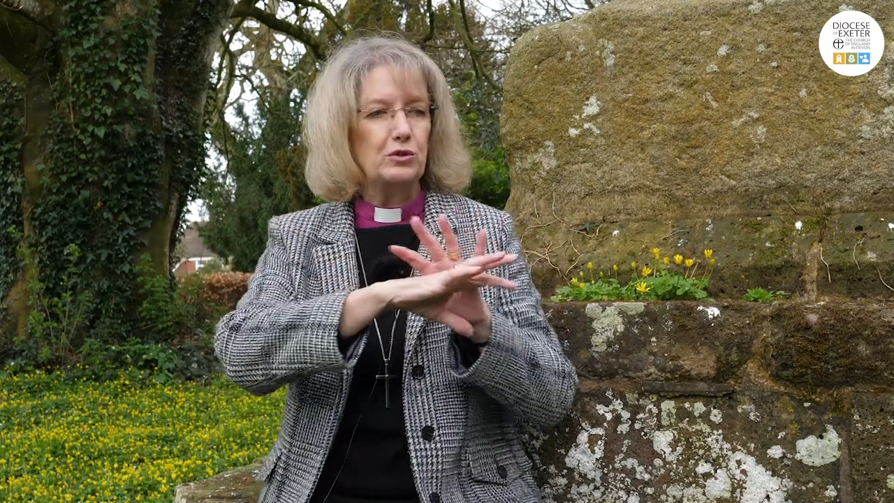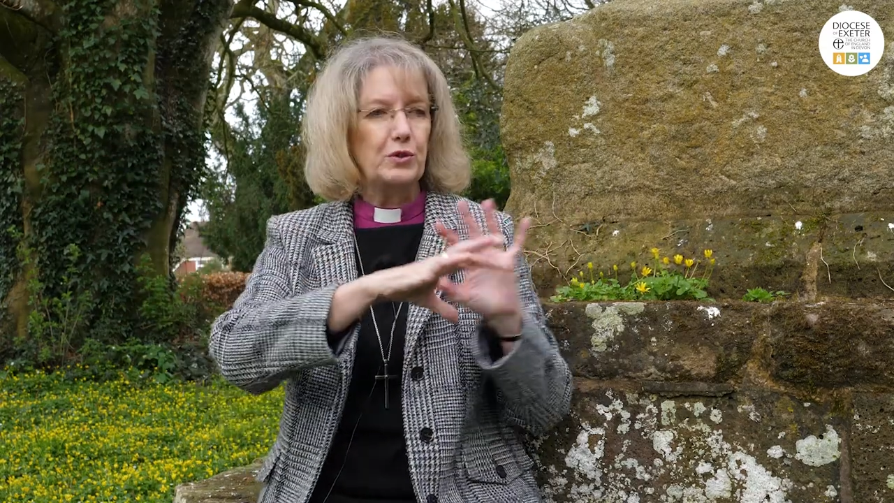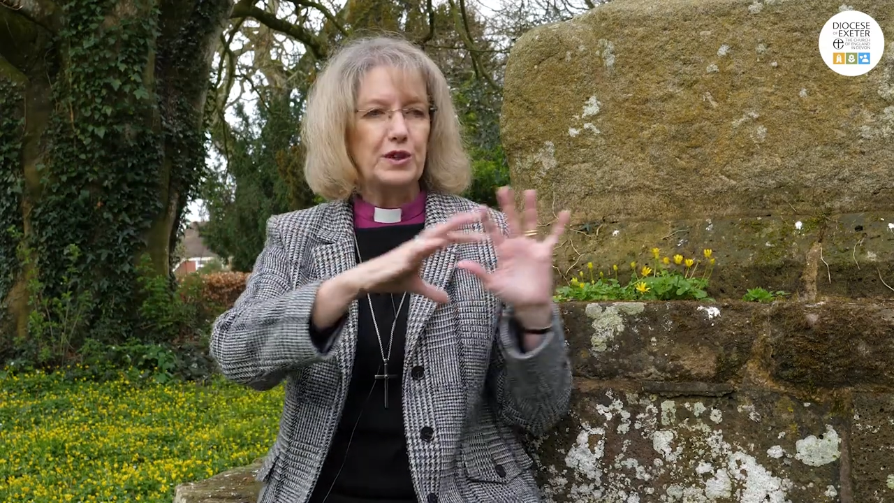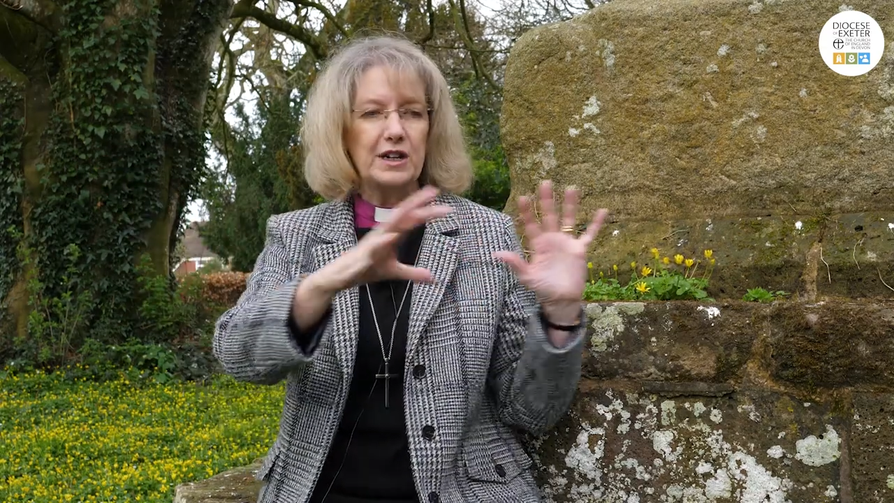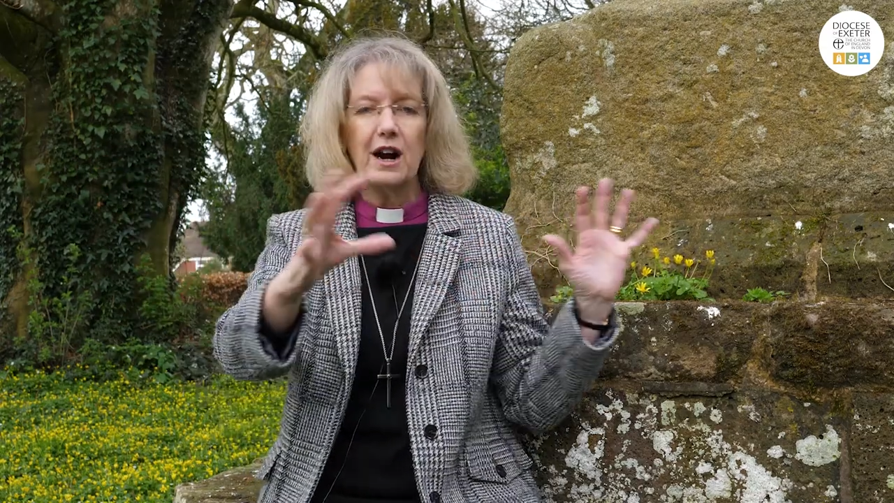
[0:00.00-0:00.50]

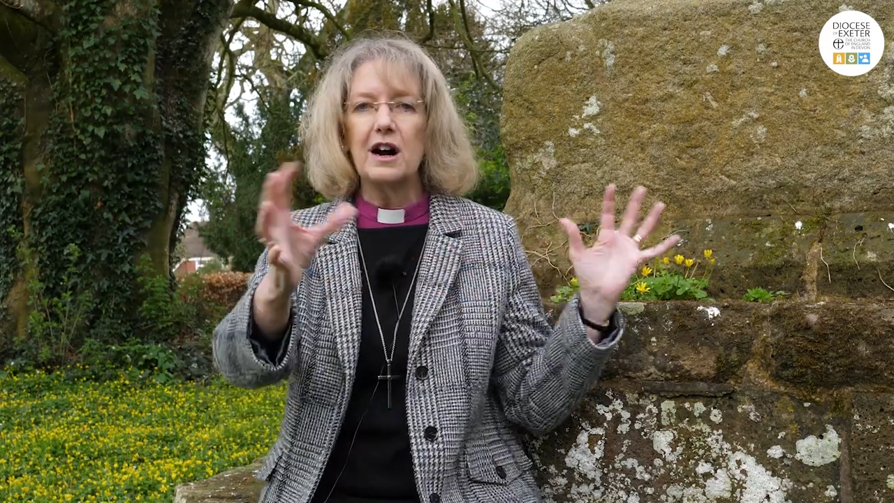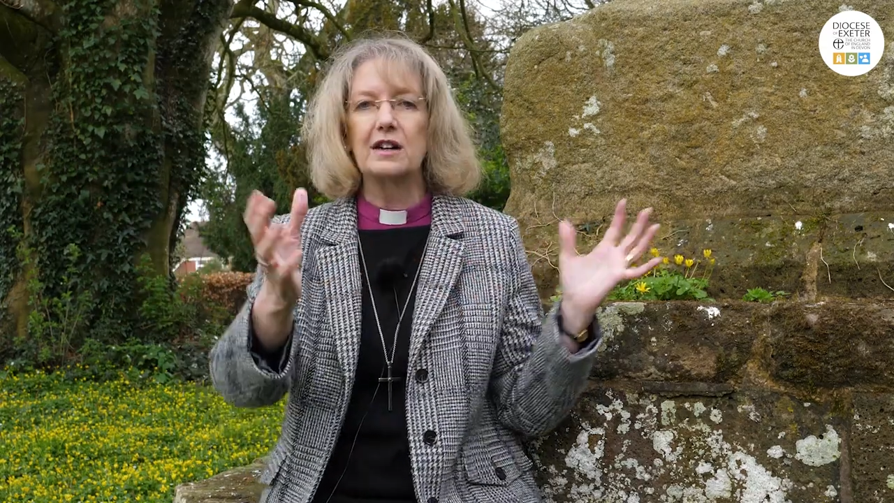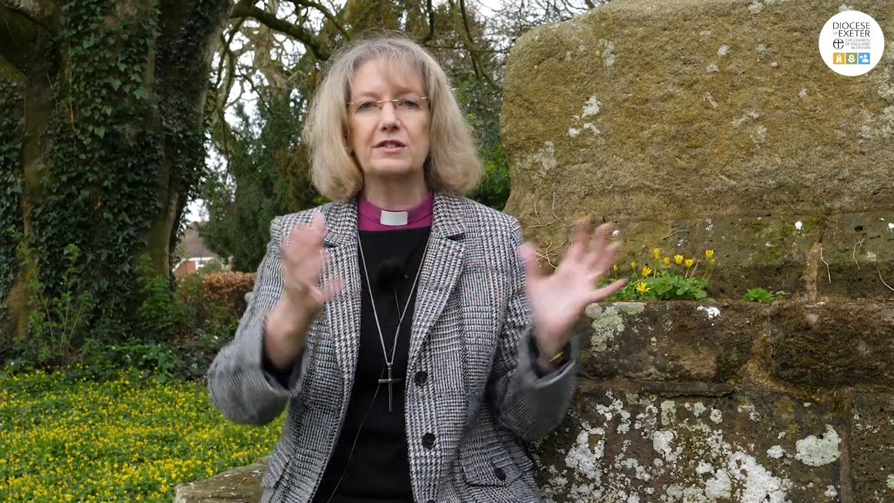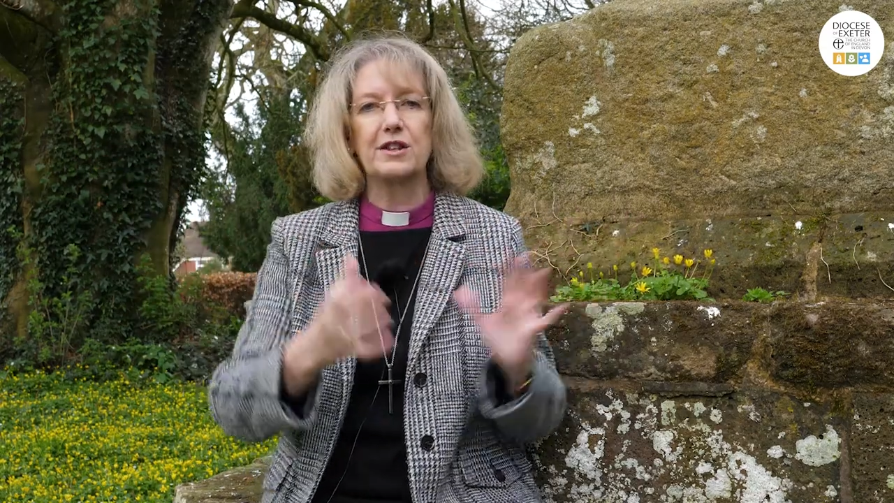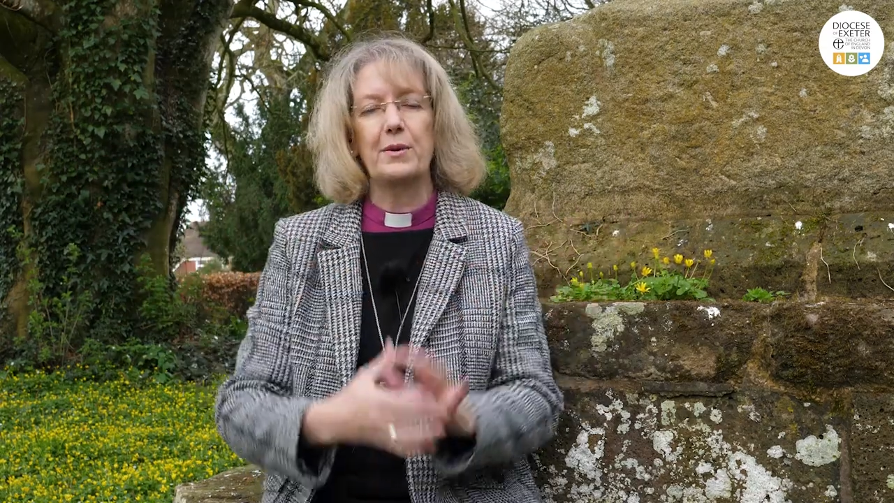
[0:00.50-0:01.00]
all the
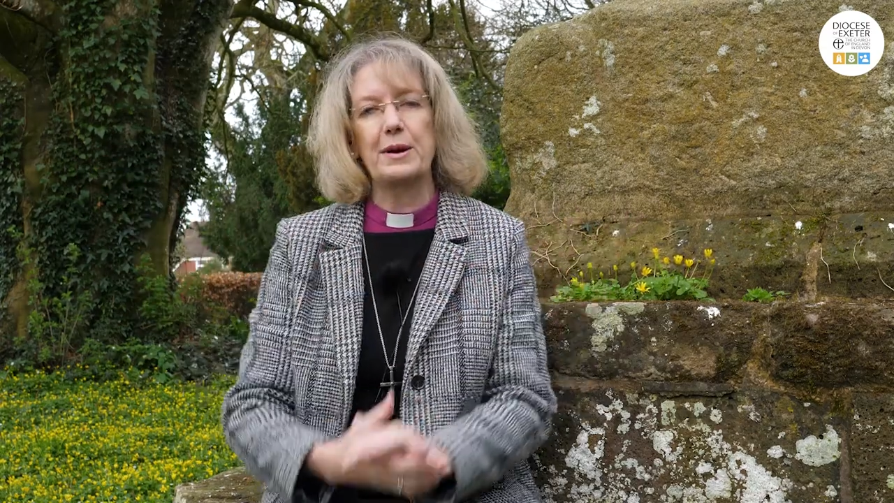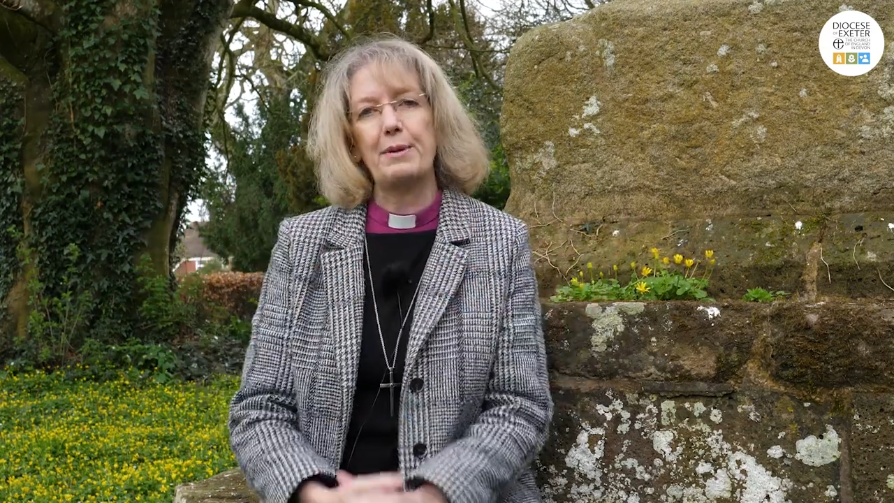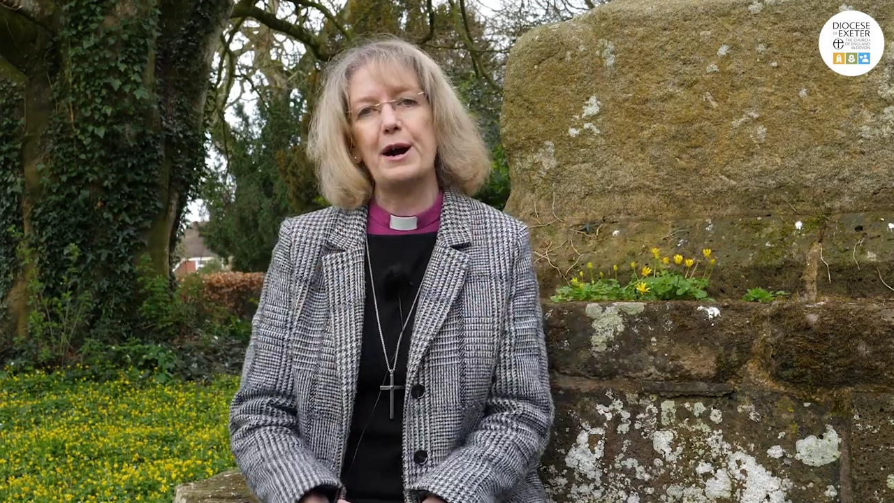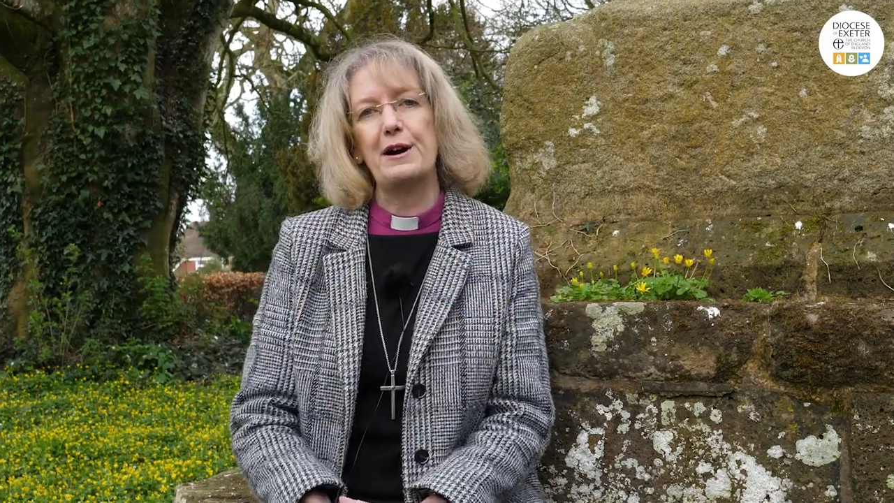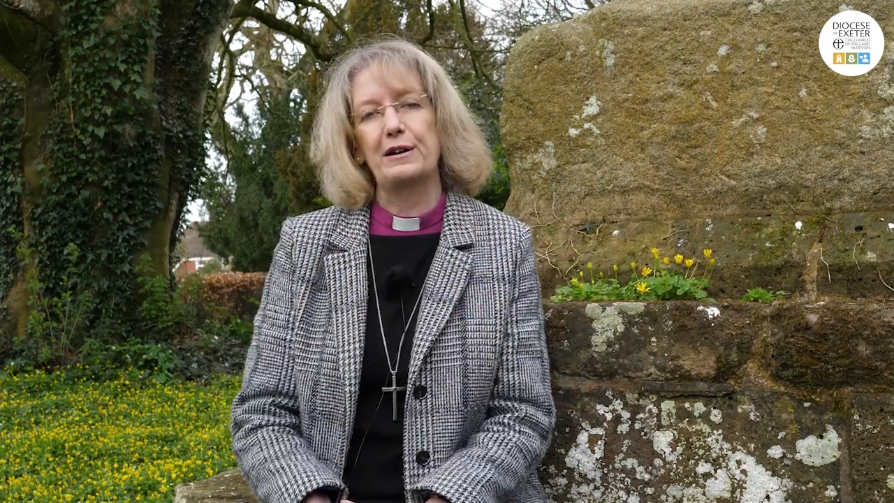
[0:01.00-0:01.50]
cars going
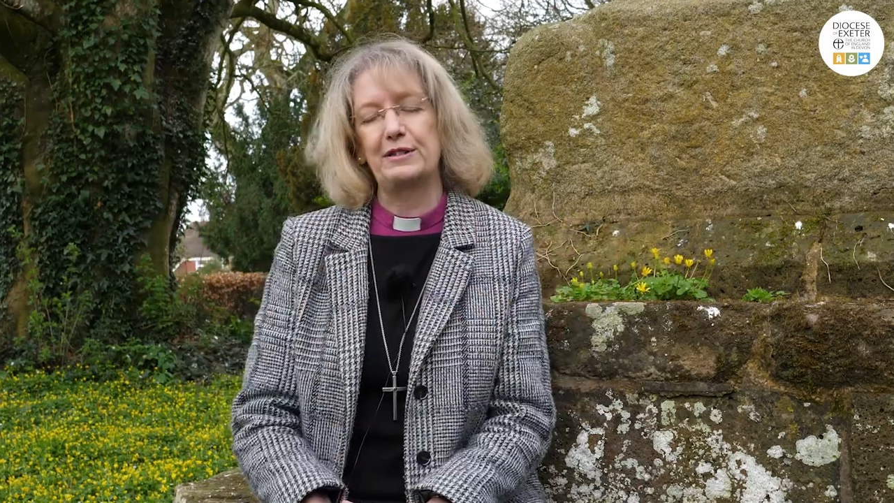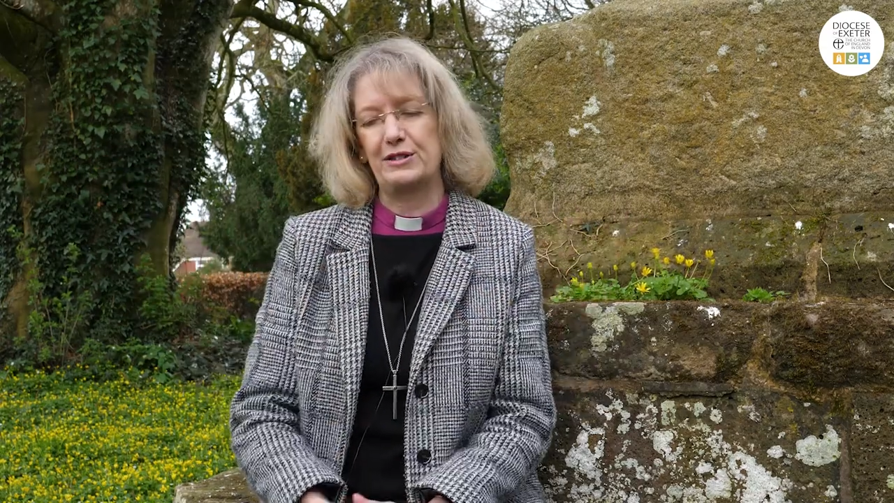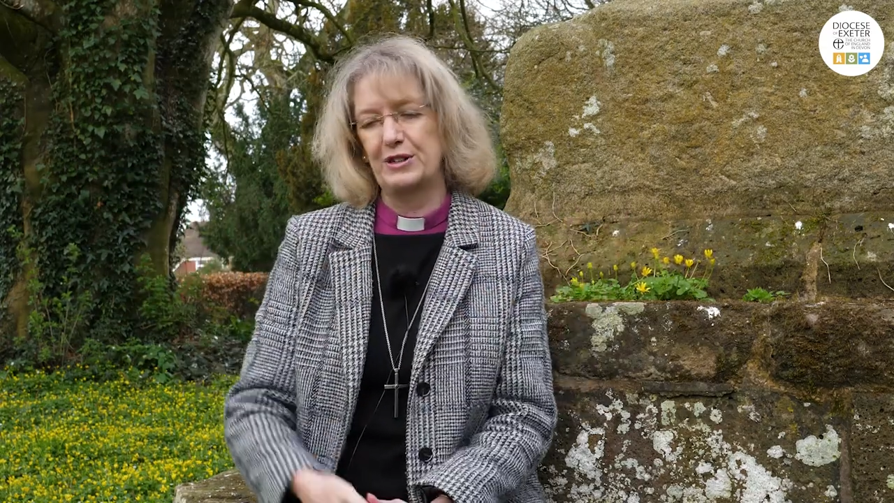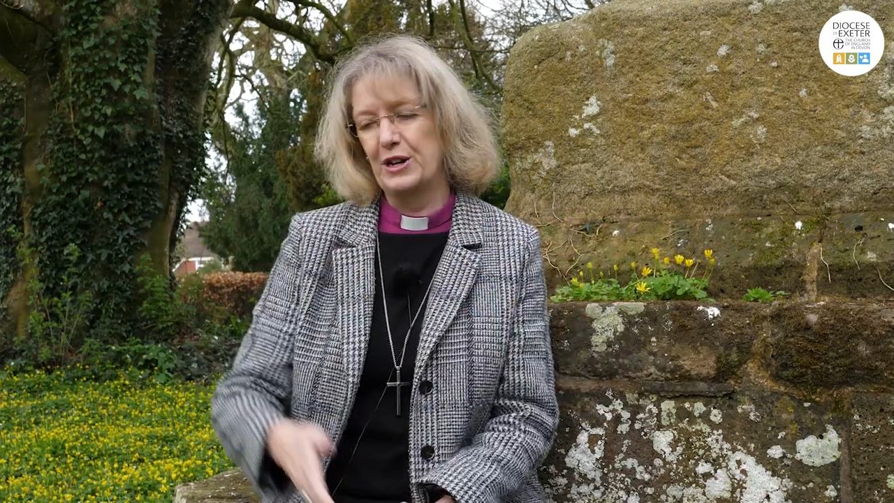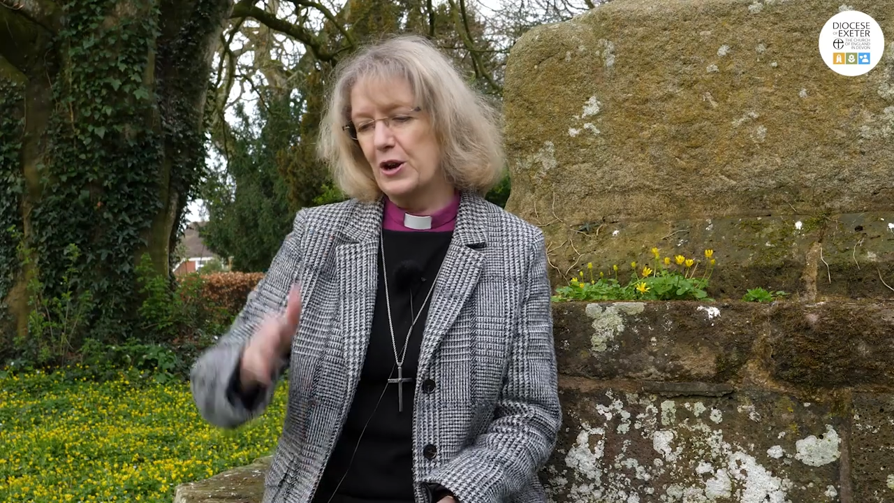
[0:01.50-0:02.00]
past.